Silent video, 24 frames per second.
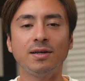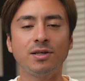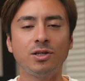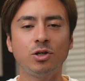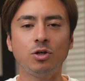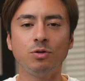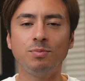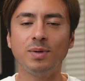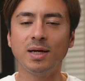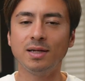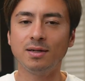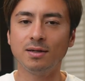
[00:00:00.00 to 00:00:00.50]
a
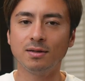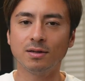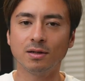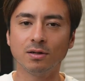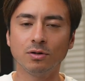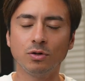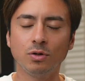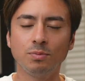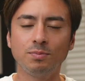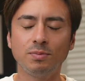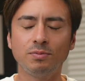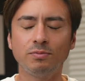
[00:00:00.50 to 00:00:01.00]
human in the
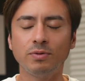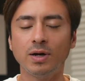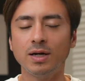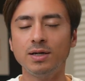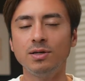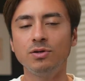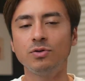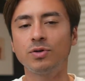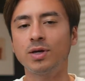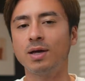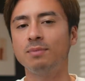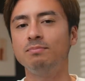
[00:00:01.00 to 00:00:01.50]
loop, right?
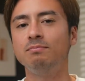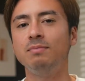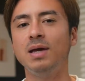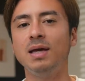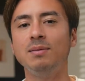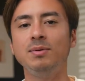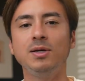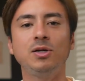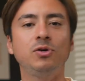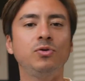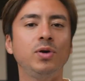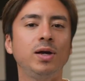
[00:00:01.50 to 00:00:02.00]
You can
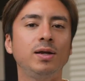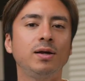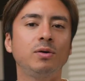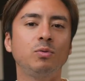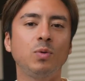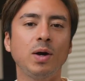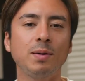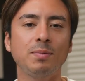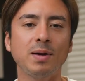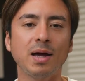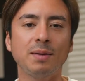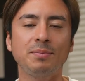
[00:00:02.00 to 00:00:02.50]
maybe create a
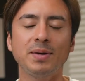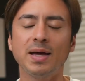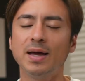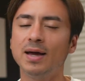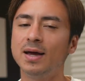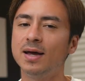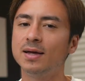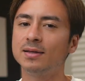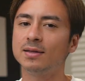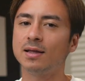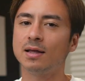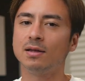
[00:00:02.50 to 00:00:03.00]
web app
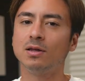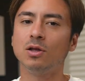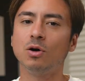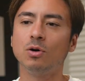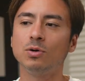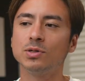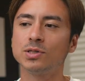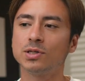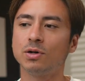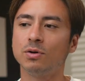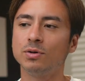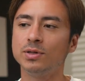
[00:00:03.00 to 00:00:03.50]
that
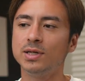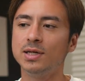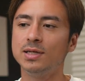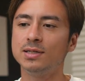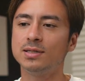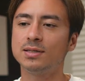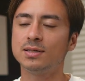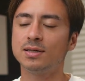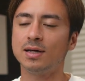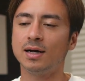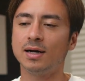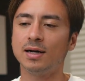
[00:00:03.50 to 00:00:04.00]
loads all
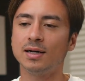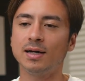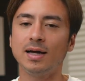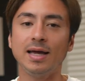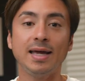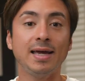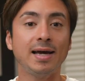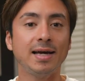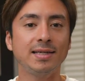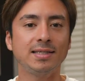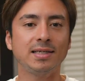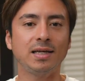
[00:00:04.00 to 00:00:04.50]
these uh,
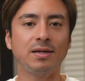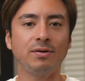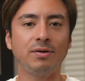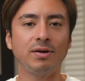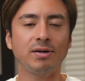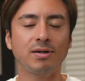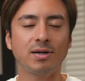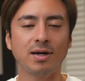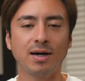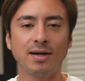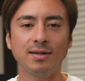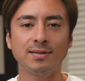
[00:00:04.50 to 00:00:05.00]
AI
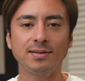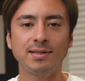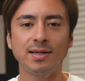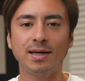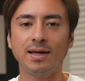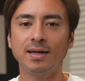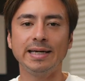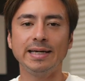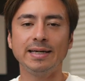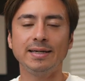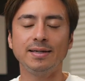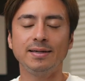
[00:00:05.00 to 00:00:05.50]
generated
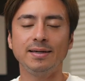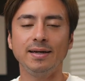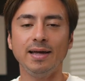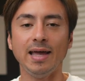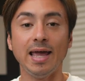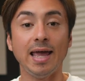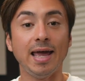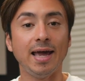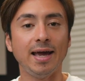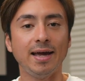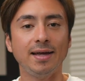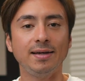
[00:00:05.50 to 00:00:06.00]
content
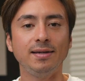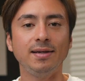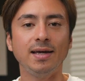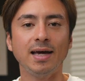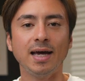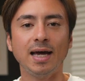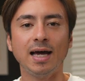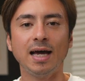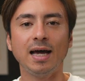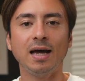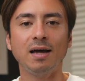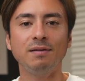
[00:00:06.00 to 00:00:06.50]
and
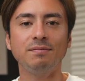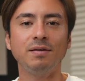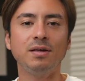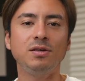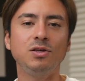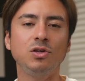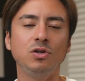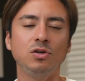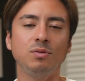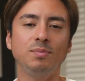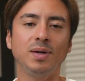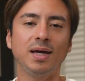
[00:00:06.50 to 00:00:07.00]
have a
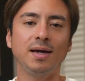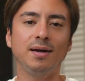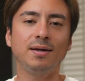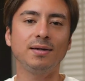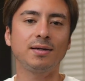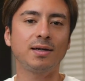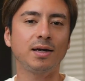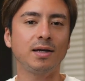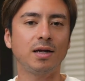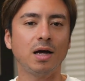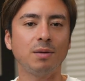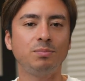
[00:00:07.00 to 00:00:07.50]
human
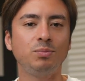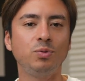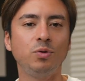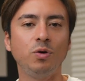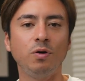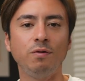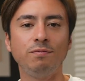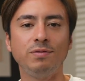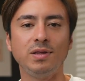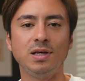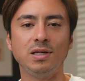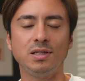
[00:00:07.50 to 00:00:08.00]
kind of
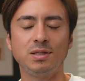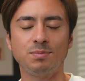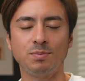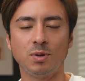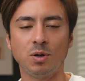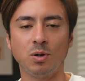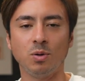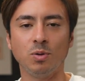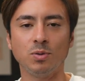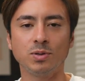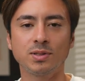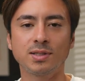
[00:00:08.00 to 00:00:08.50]
approve these
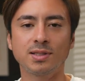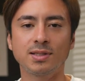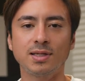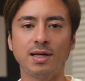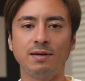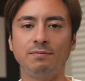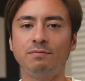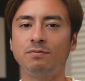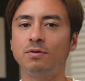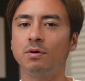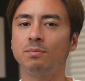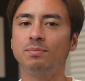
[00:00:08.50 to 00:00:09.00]
posts.
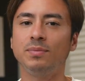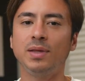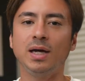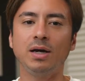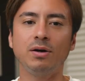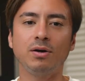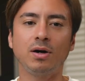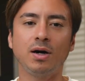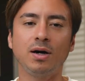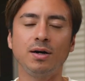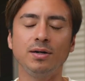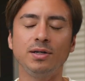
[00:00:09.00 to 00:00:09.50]
And from
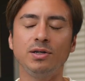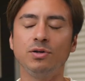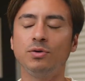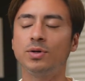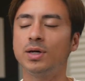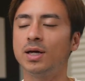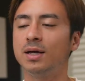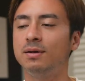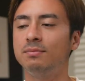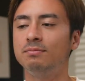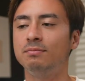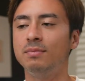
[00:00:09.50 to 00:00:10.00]
there on, you
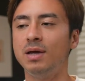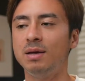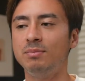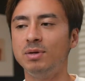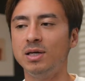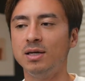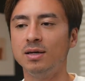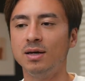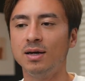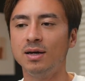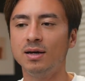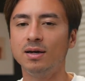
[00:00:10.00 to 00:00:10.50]
can
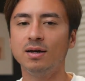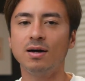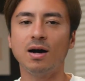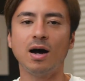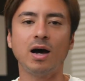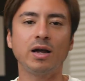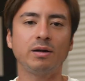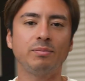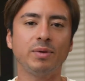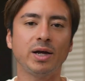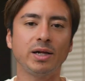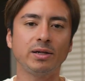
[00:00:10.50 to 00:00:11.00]
maybe
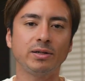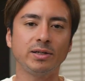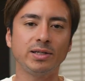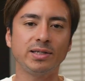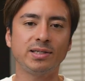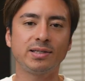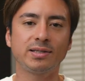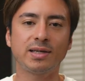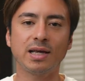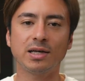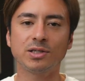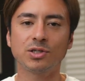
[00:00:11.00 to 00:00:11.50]
automatically
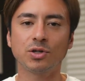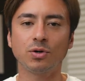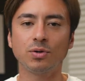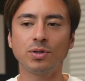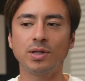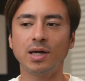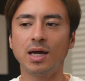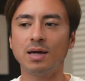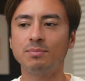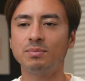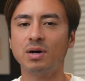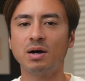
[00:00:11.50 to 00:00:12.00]
schedule
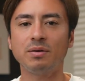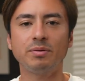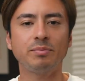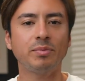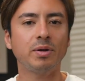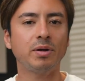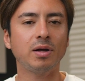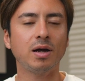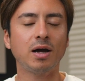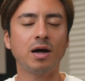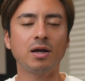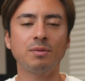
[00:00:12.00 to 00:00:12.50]
them,
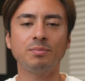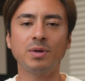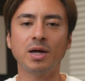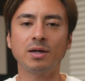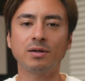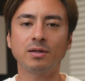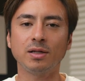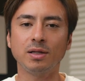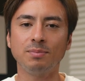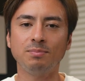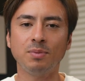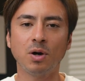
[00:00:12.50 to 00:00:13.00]
autom
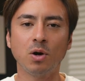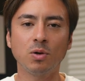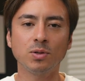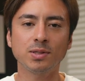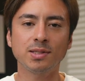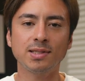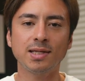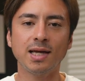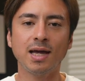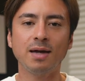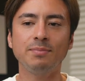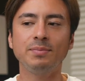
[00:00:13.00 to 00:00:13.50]
automatically
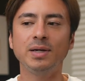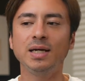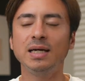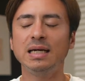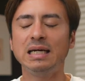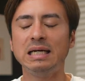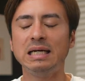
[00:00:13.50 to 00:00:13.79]
post them,